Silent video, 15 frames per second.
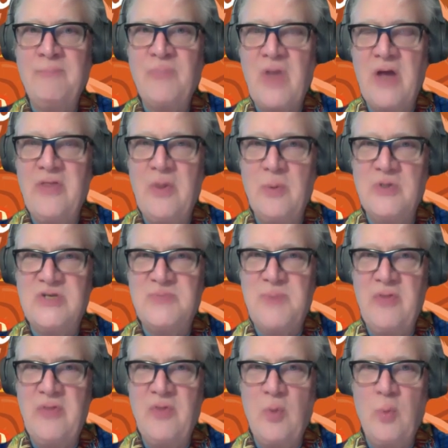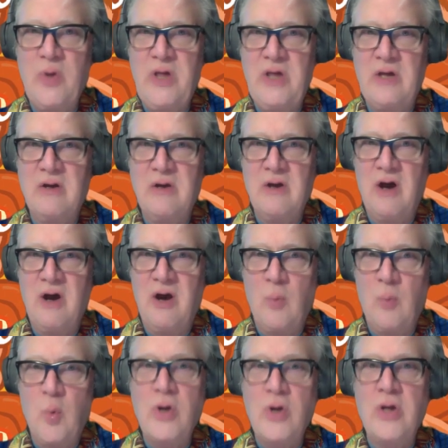And then we spend the week
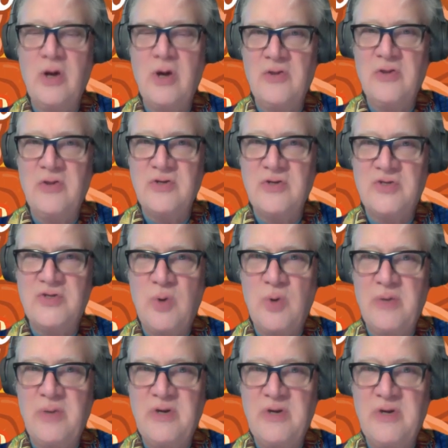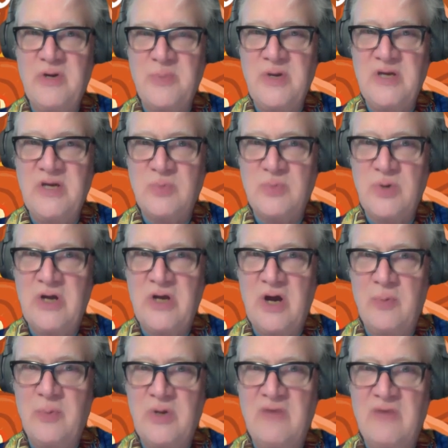working on those 20 minutes apiece. We
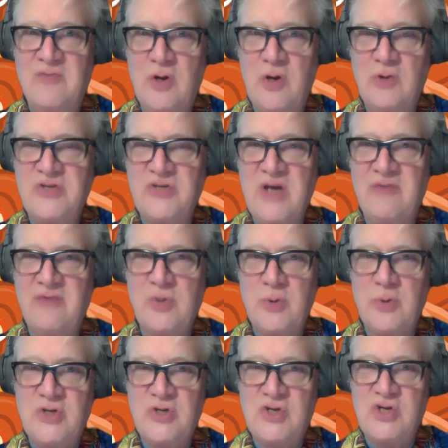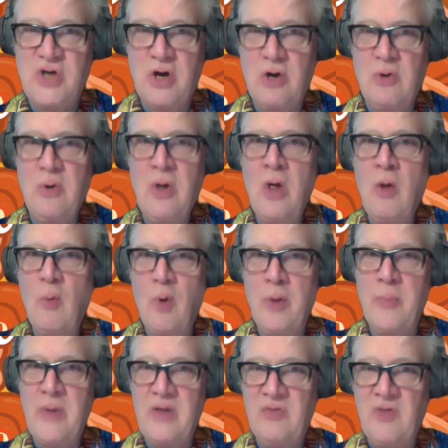give notes after each show. We
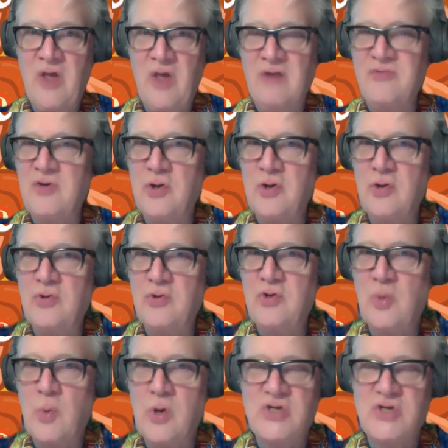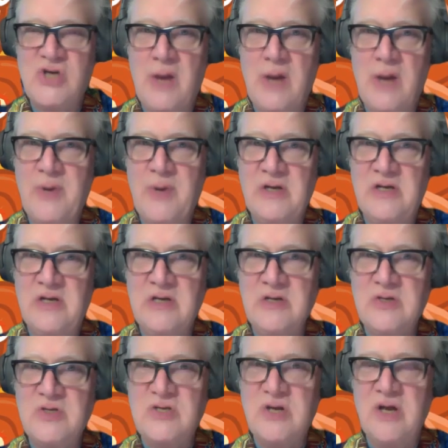meet in the afternoon to workshop
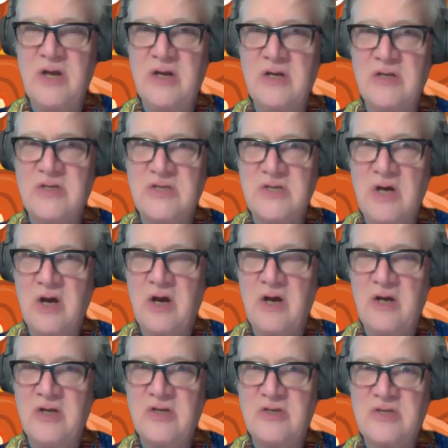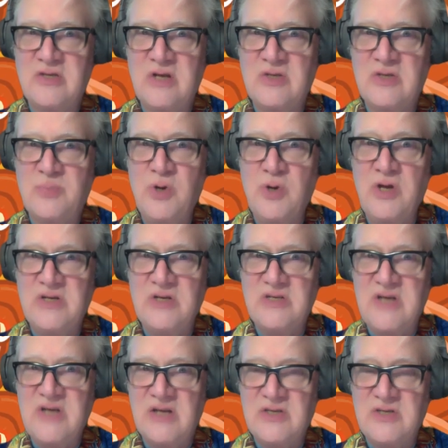ideas, and it's pretty intense.